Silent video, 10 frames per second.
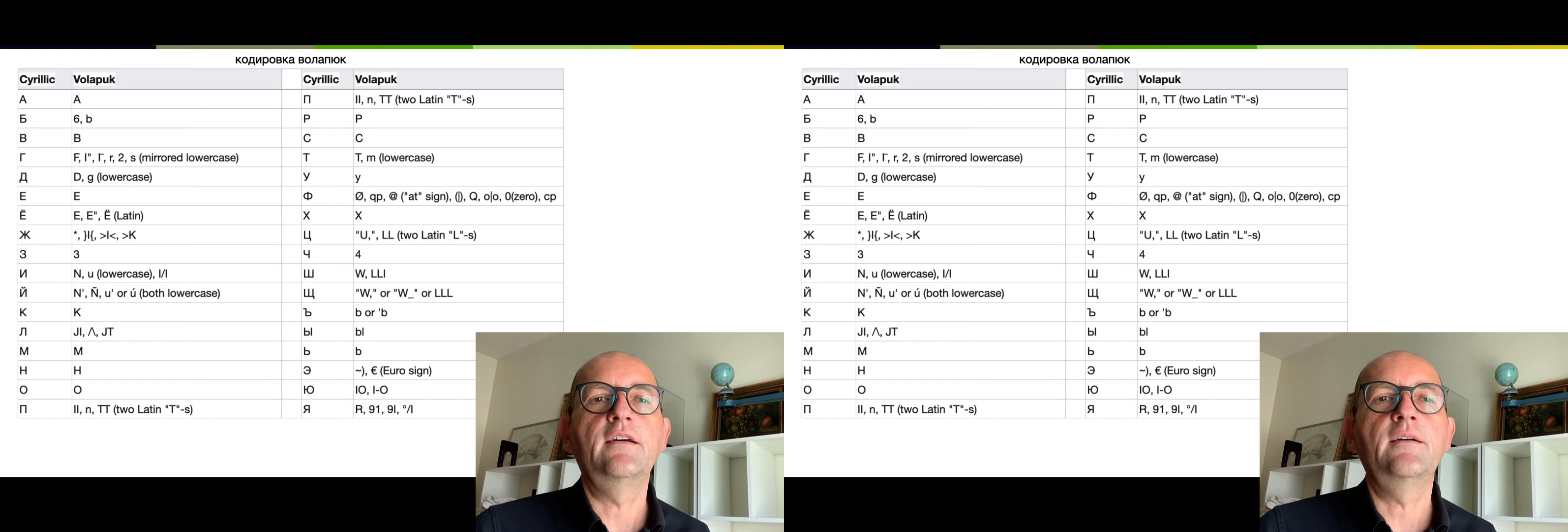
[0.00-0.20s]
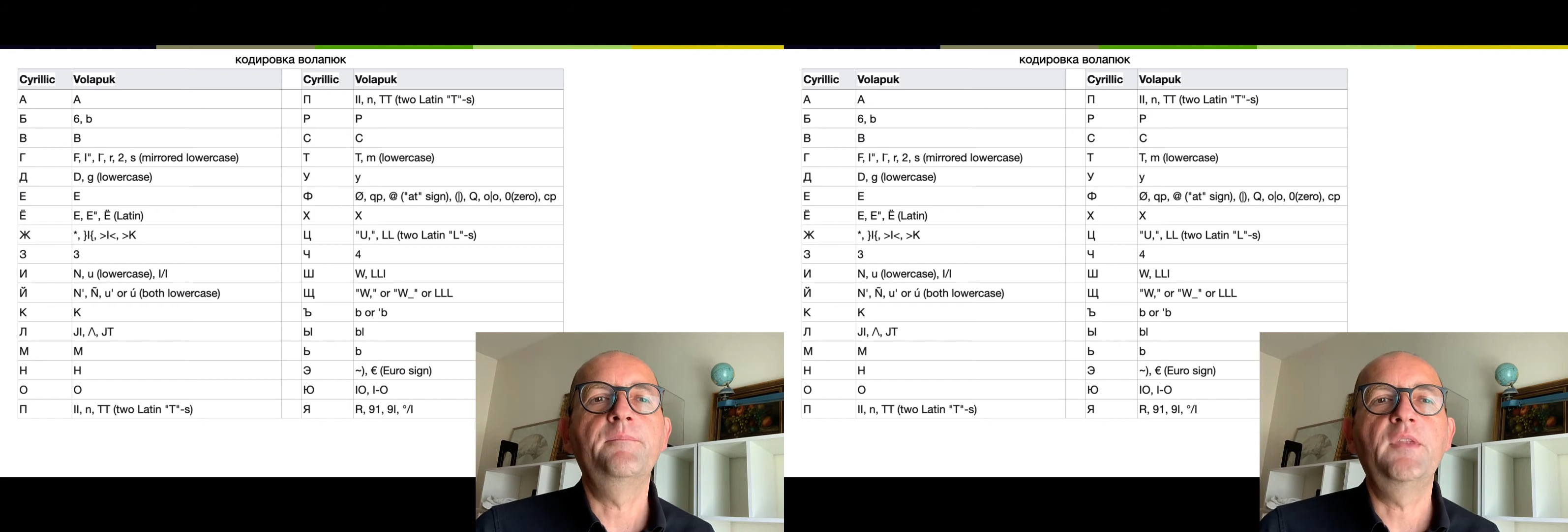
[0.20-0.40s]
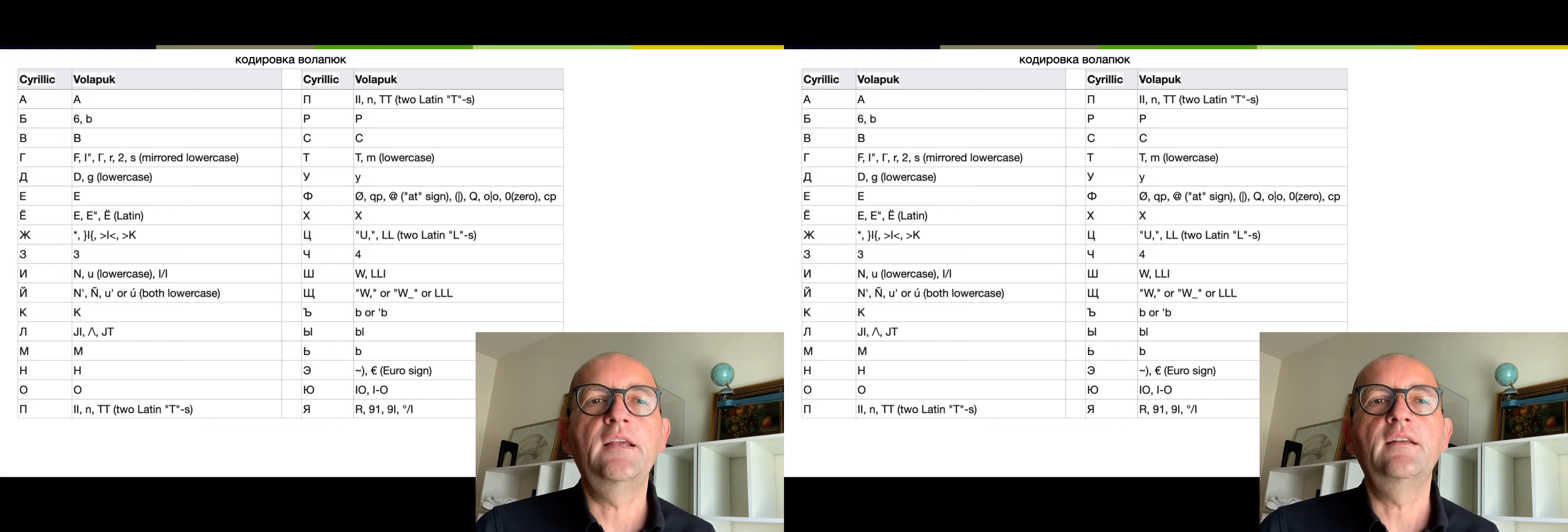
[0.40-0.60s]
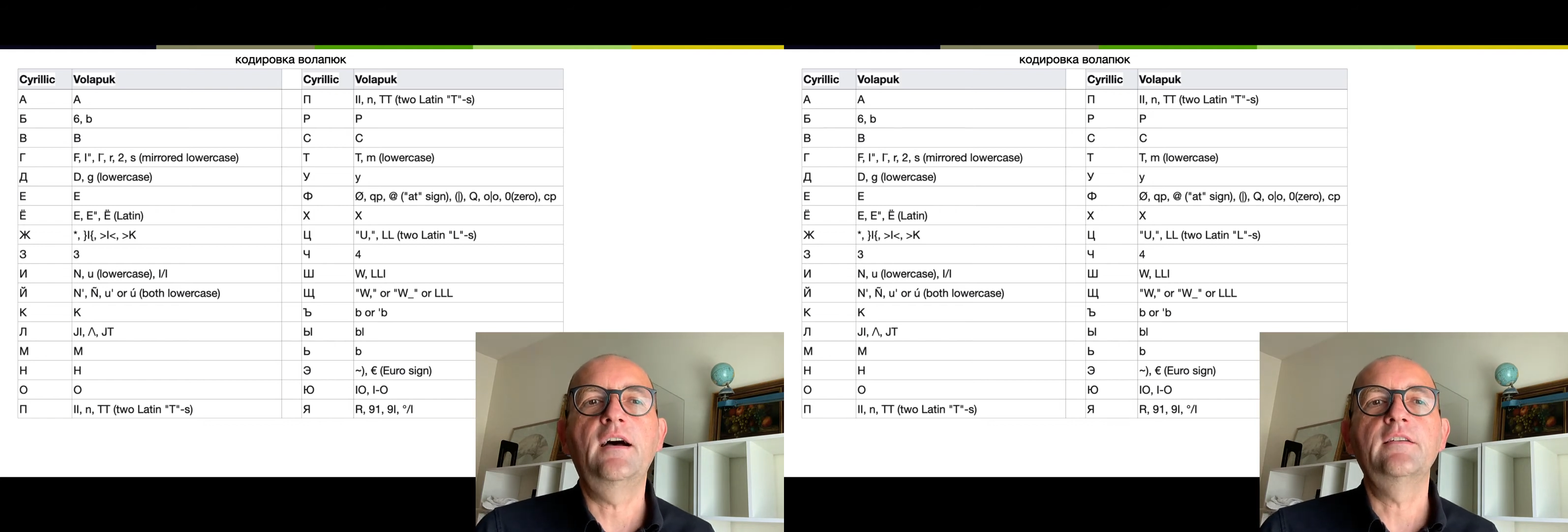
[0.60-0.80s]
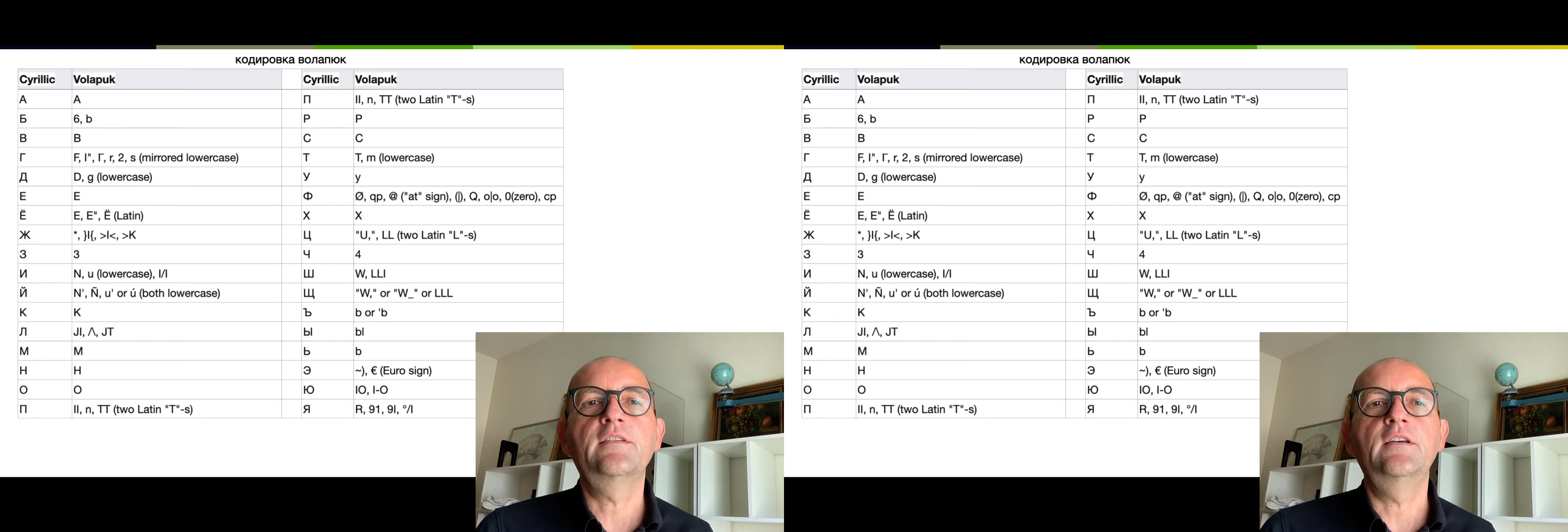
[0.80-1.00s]
in the
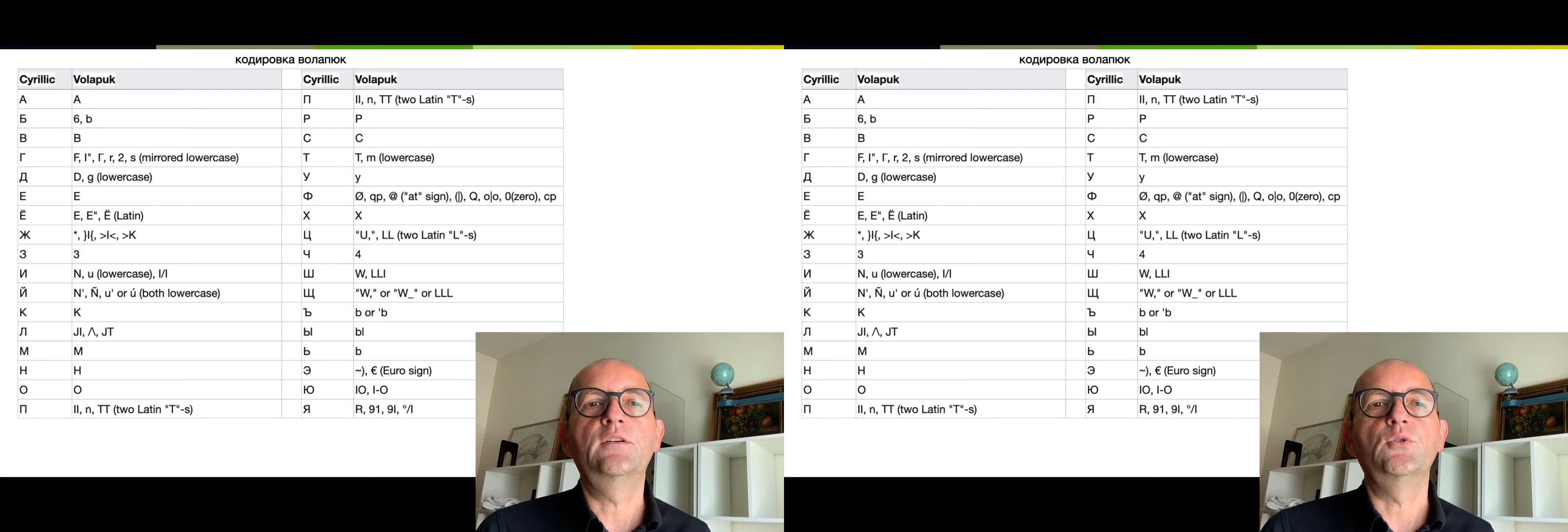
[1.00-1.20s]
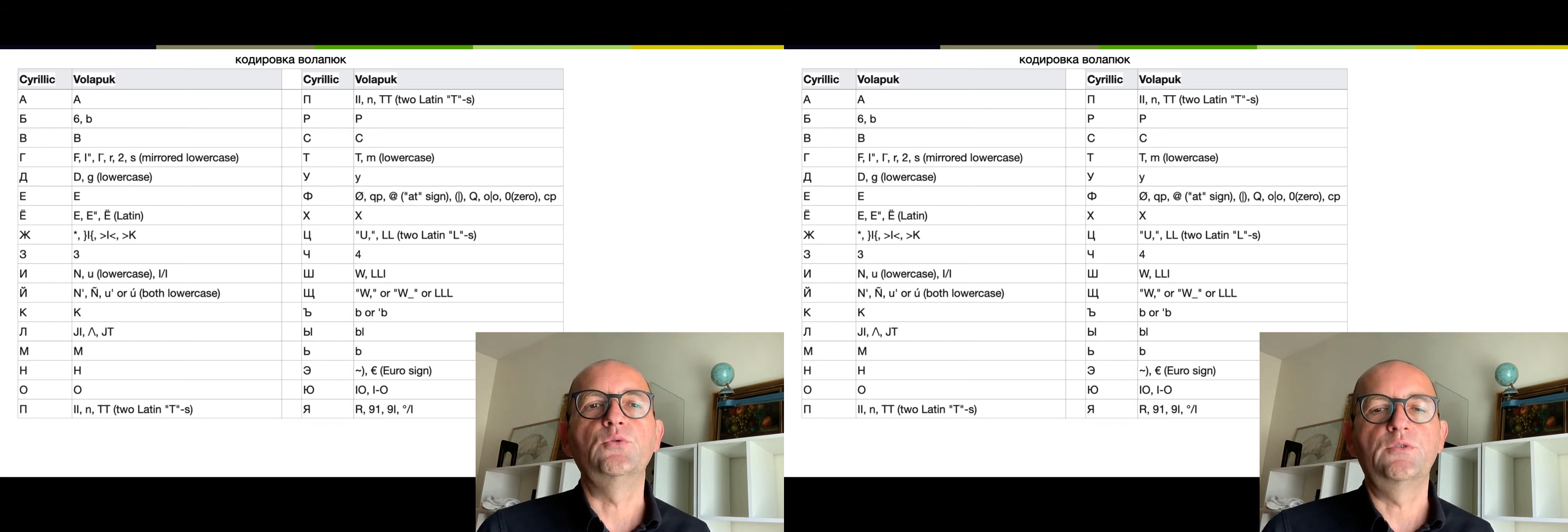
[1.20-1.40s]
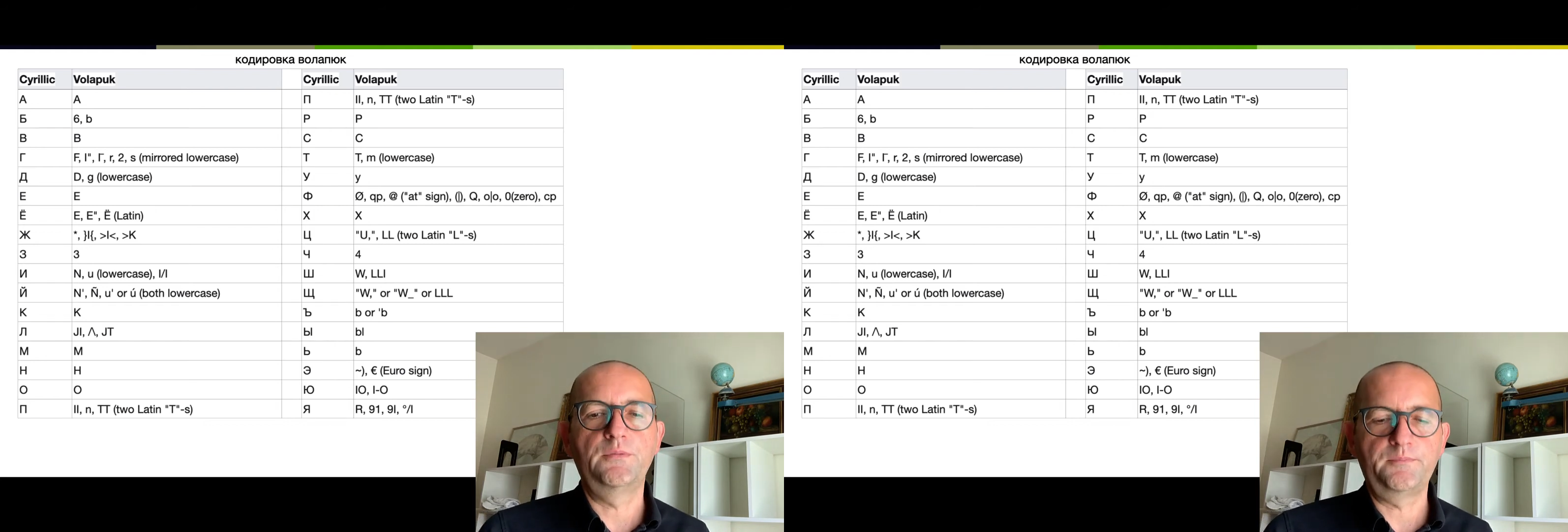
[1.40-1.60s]
ASCII code.